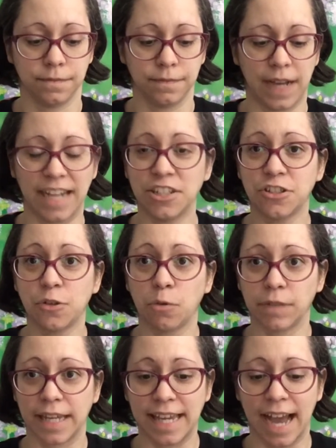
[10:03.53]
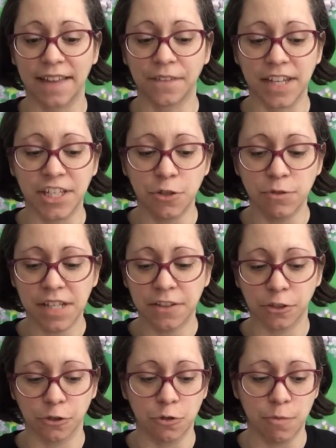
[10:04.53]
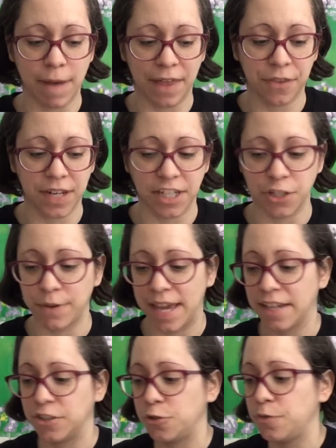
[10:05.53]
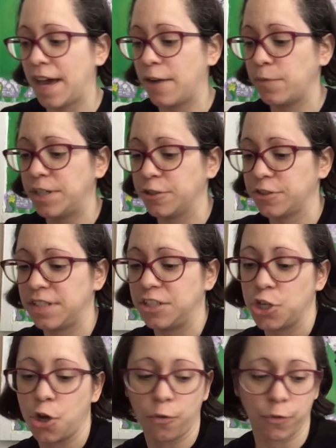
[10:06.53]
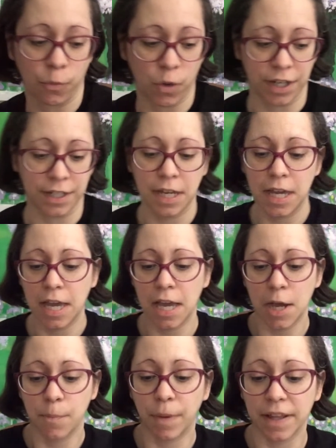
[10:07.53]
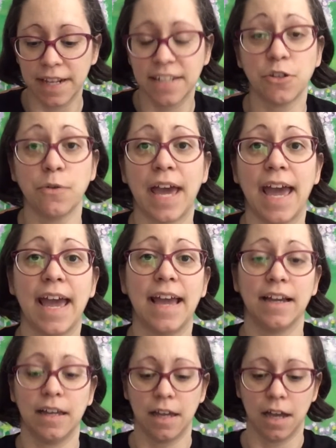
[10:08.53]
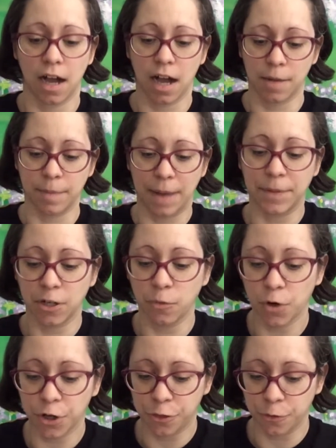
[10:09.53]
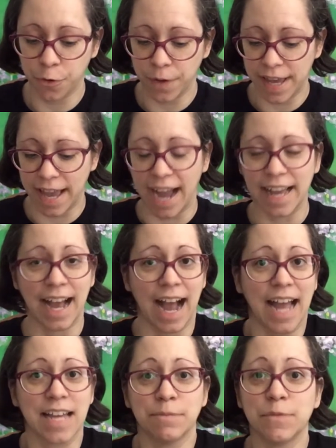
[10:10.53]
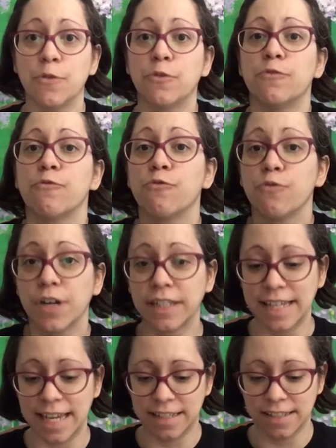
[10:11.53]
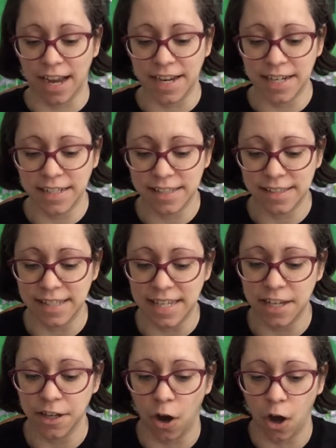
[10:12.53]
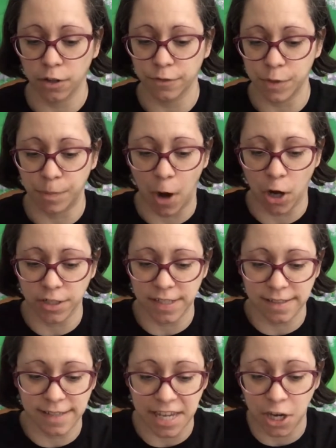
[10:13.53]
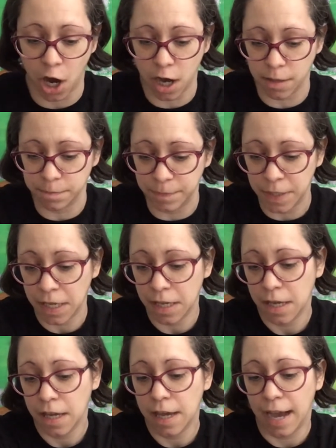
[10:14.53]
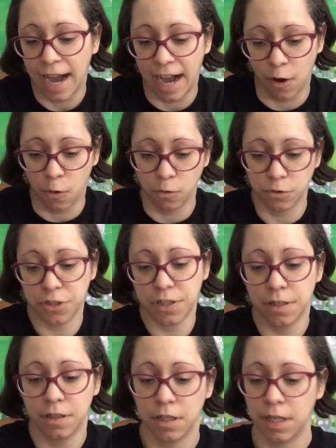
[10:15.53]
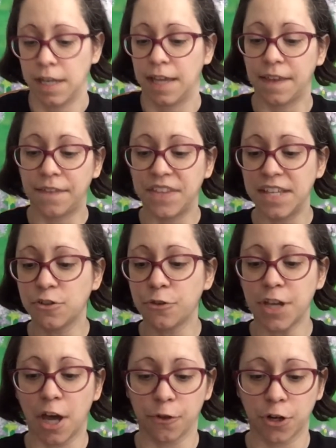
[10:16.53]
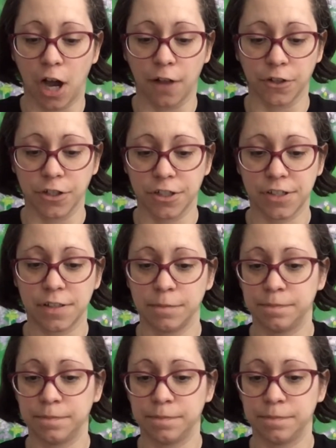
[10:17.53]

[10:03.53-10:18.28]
I just don't like it. I like using the loop method, and you can't do that when you're stitching over one. But it's okay. I'm going to work through it. I am really excited to see all of the parts as they come out. And then these are the other colors.